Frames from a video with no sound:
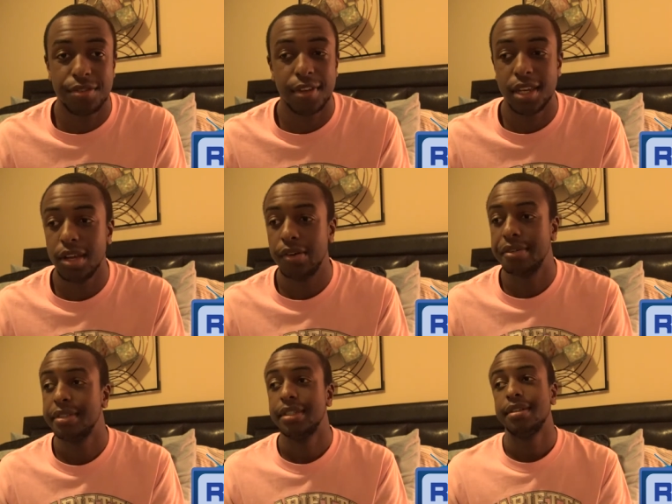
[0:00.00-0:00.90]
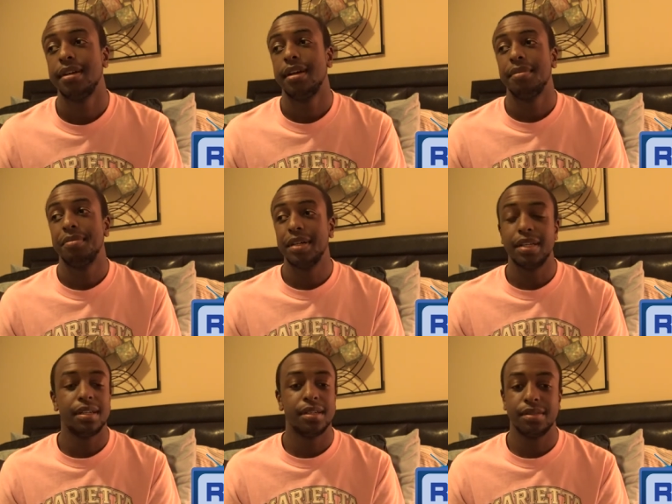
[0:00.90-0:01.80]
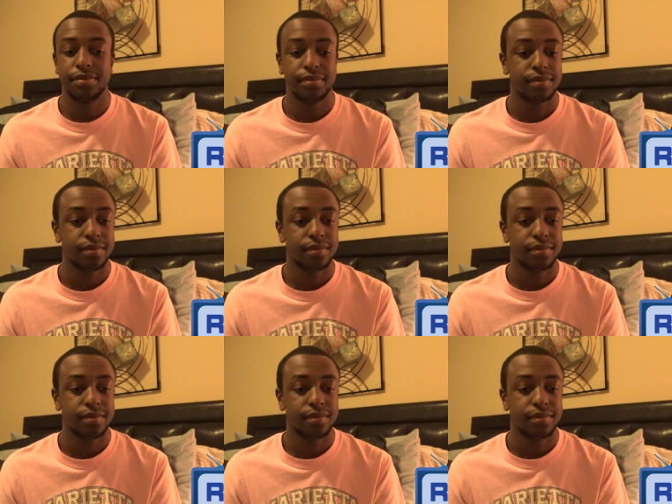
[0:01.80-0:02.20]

video, but um,